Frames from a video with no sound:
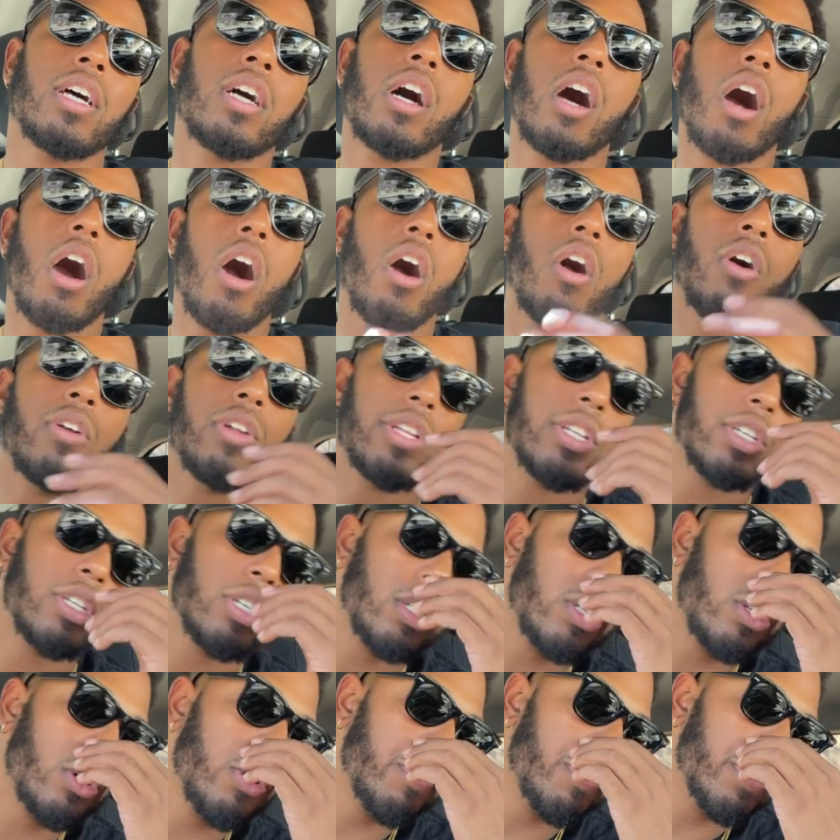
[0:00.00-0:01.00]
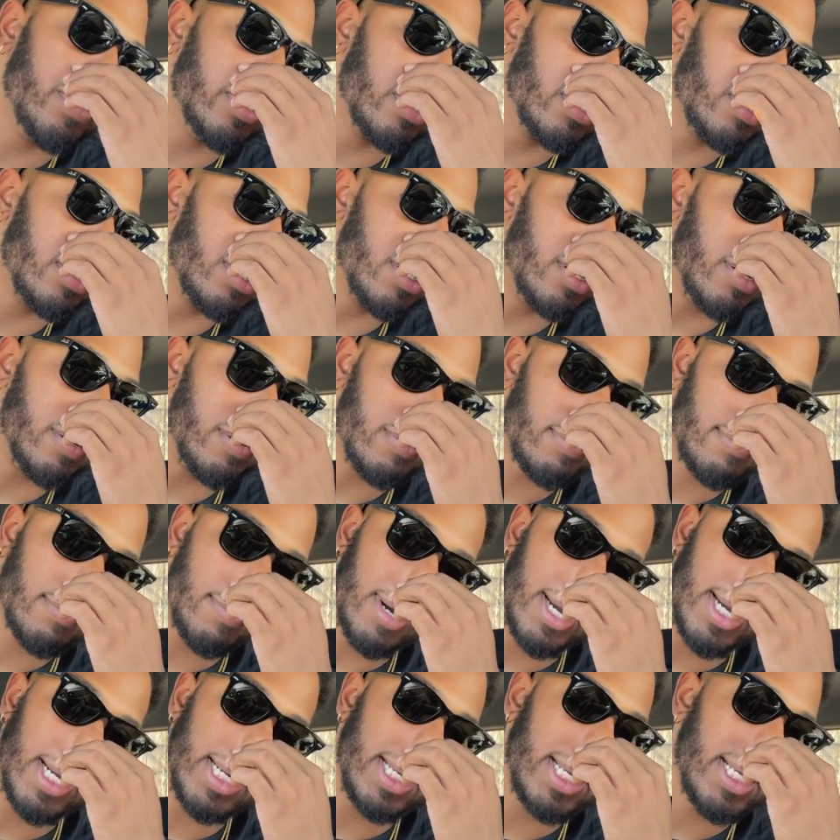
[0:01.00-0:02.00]
All this stupid stuff,
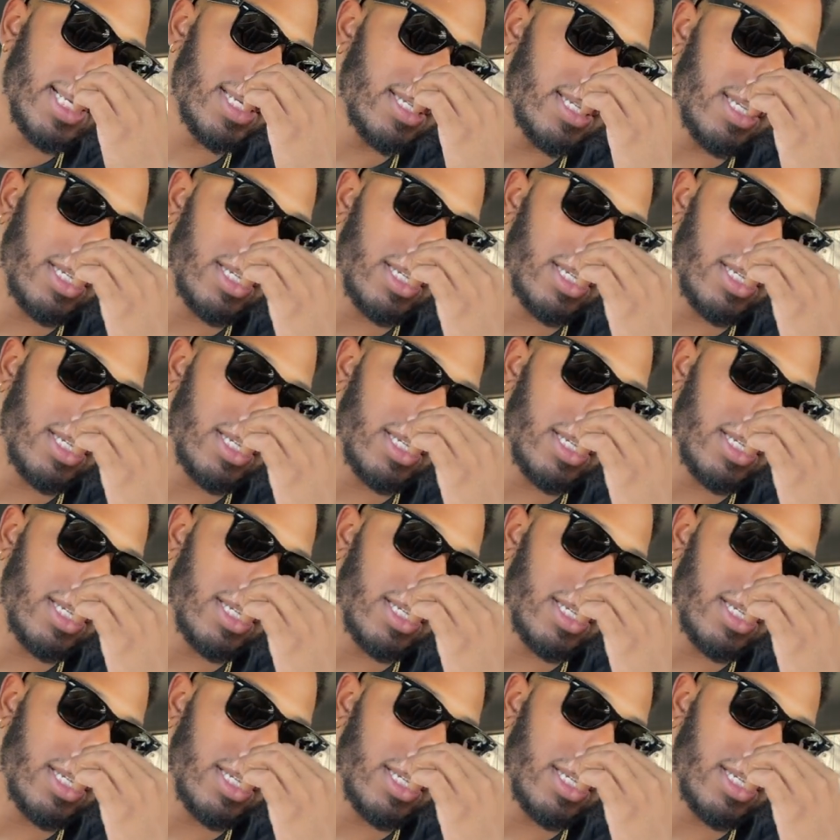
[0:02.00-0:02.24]
right? It's